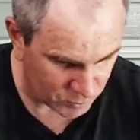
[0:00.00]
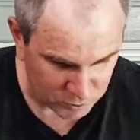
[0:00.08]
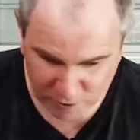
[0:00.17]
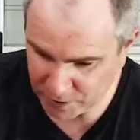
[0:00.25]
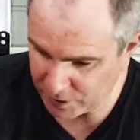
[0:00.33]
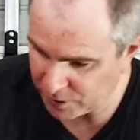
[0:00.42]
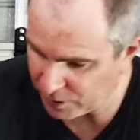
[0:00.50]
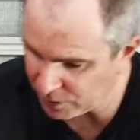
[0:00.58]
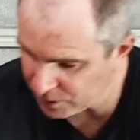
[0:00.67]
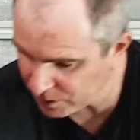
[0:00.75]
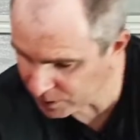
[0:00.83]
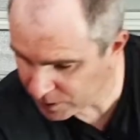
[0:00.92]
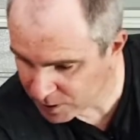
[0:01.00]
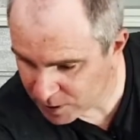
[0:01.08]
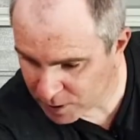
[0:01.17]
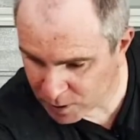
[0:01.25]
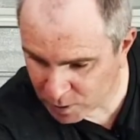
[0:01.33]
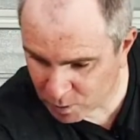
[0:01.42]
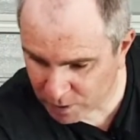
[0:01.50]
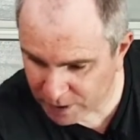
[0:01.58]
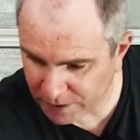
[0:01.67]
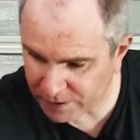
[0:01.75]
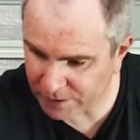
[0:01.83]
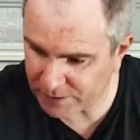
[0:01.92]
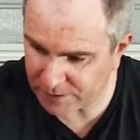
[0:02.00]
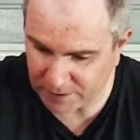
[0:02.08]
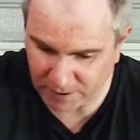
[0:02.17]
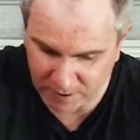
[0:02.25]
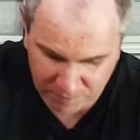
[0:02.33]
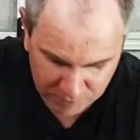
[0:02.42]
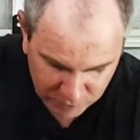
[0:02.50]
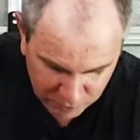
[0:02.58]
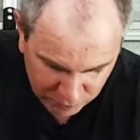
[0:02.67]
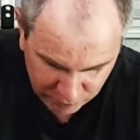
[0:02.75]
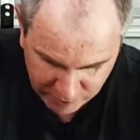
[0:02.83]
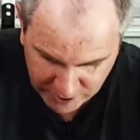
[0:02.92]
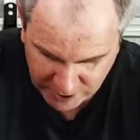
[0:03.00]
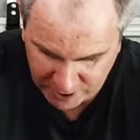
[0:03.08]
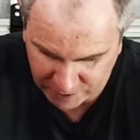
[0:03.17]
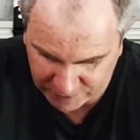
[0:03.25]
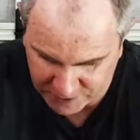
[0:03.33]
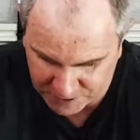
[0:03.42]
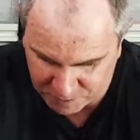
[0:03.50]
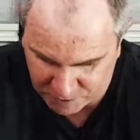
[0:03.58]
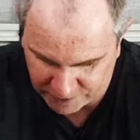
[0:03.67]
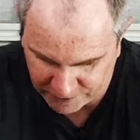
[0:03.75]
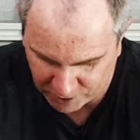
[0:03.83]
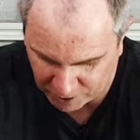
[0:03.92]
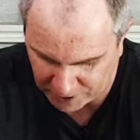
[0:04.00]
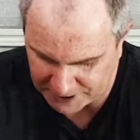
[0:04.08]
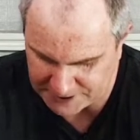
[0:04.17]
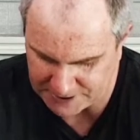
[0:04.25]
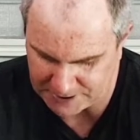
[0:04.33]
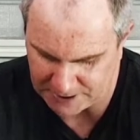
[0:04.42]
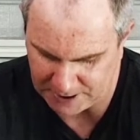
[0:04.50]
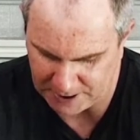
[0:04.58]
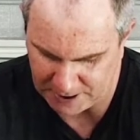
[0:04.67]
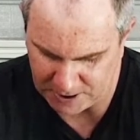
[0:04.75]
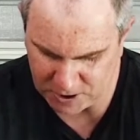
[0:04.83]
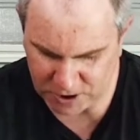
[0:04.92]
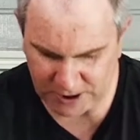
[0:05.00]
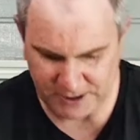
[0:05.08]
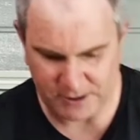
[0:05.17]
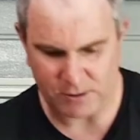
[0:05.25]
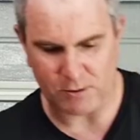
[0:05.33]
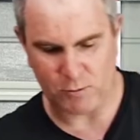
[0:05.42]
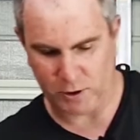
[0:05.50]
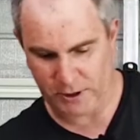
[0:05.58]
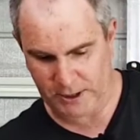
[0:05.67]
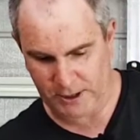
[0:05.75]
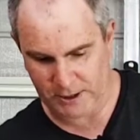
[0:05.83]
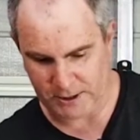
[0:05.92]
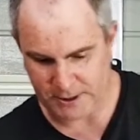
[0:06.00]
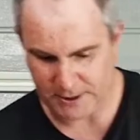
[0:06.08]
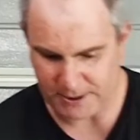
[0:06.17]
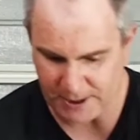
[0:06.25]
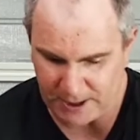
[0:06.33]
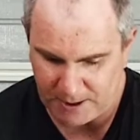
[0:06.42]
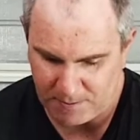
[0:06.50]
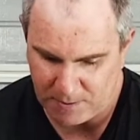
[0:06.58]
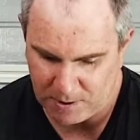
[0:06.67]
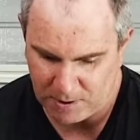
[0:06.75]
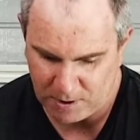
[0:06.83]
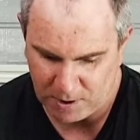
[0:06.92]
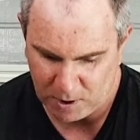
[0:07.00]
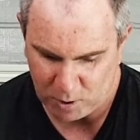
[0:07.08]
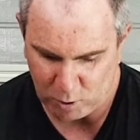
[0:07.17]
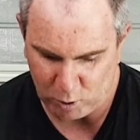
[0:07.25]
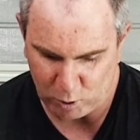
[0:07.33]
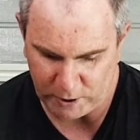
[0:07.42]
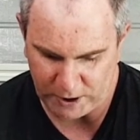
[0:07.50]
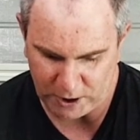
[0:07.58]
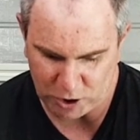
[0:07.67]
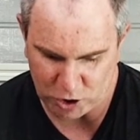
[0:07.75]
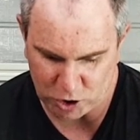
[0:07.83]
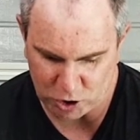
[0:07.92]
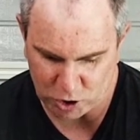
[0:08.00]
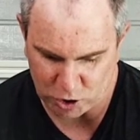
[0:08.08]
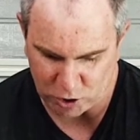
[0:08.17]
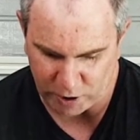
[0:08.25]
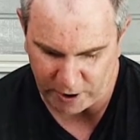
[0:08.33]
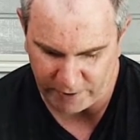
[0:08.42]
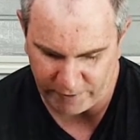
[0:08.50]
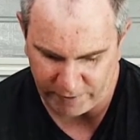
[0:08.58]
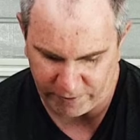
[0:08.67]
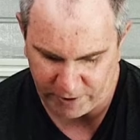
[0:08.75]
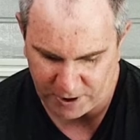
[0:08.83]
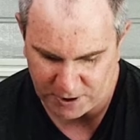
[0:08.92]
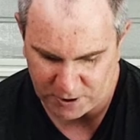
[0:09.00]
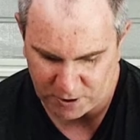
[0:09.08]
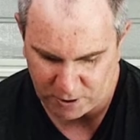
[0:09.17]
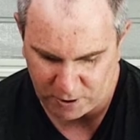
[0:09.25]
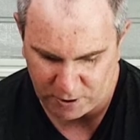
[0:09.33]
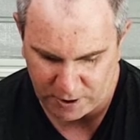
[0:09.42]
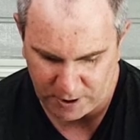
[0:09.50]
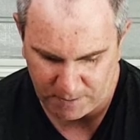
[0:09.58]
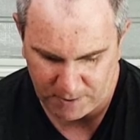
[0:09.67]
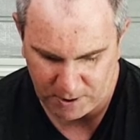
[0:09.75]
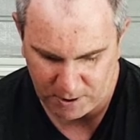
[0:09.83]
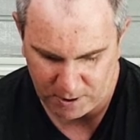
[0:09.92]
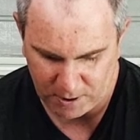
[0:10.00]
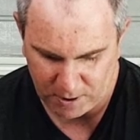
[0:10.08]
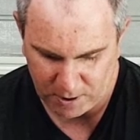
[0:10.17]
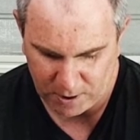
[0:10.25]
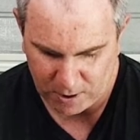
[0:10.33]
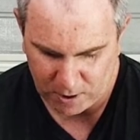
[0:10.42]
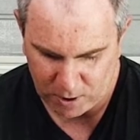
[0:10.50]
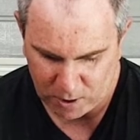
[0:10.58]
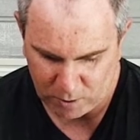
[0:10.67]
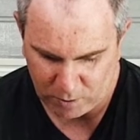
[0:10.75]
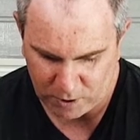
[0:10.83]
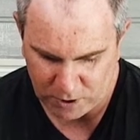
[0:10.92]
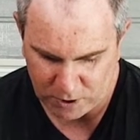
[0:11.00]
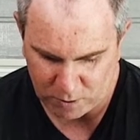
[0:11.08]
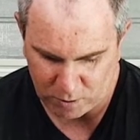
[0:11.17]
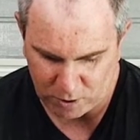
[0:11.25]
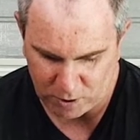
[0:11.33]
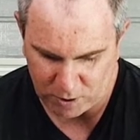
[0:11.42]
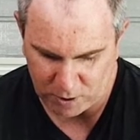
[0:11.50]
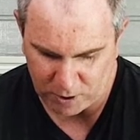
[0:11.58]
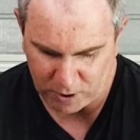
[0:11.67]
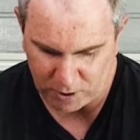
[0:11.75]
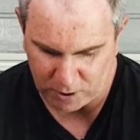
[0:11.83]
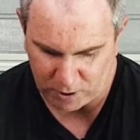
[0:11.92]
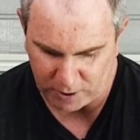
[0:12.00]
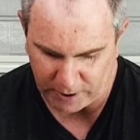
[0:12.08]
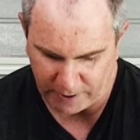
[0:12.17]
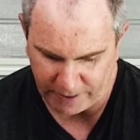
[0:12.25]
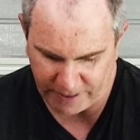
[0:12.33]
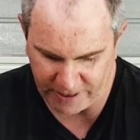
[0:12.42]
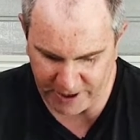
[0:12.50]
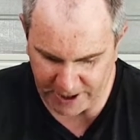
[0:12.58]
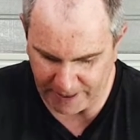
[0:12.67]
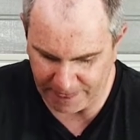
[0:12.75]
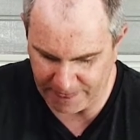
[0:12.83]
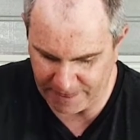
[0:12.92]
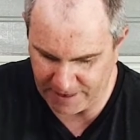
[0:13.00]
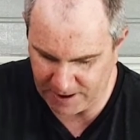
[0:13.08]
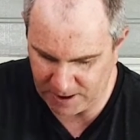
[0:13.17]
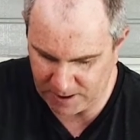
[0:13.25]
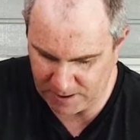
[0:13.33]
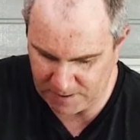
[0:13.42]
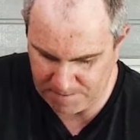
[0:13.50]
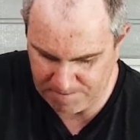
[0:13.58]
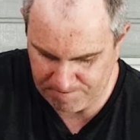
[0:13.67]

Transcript: we'll go with some green. I've just moved the ice just so I'm not getting the same looking shot every time. We just want, I kind of like that there.